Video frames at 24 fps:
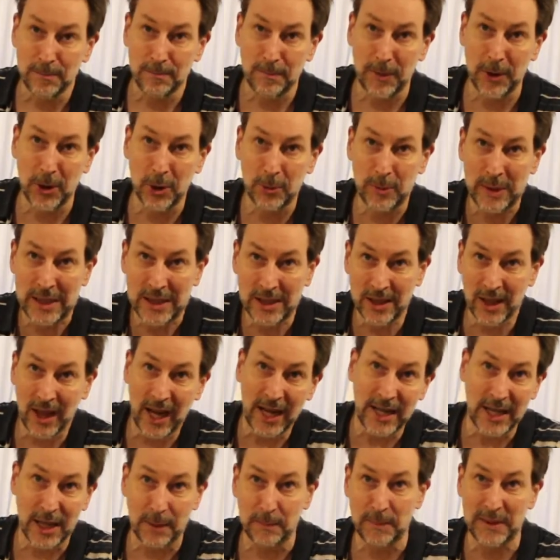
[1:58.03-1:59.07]
but it'll be
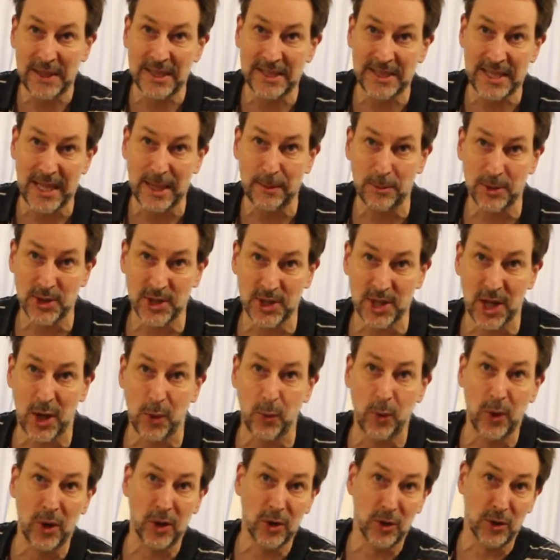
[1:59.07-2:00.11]
lined up in the table saw
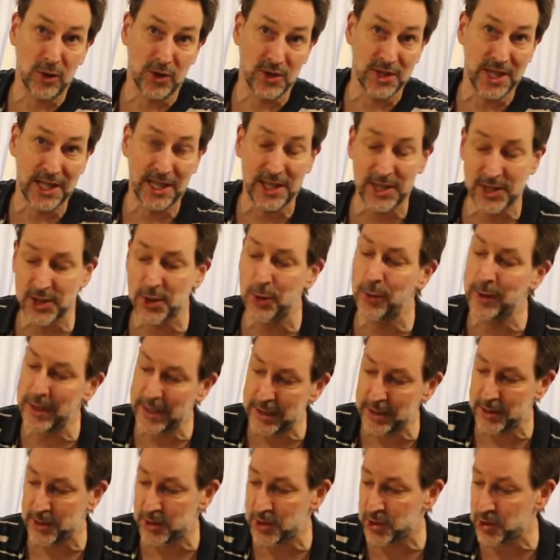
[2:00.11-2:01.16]
where it looks like it's going
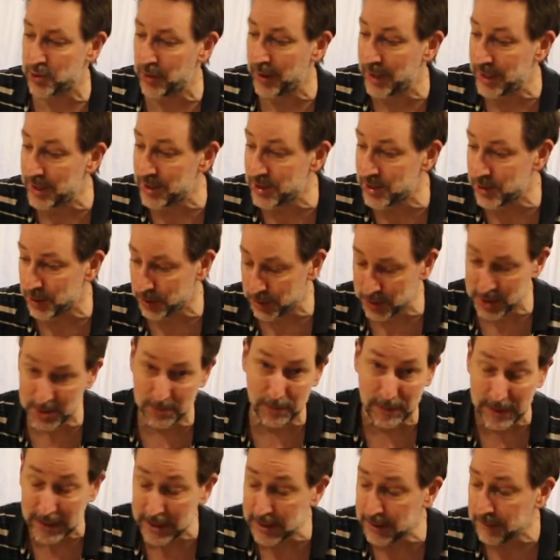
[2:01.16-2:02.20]
in straight, so to
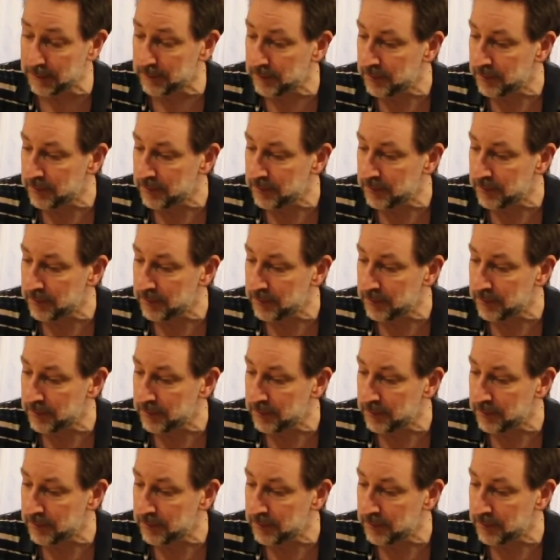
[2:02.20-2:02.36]
speak.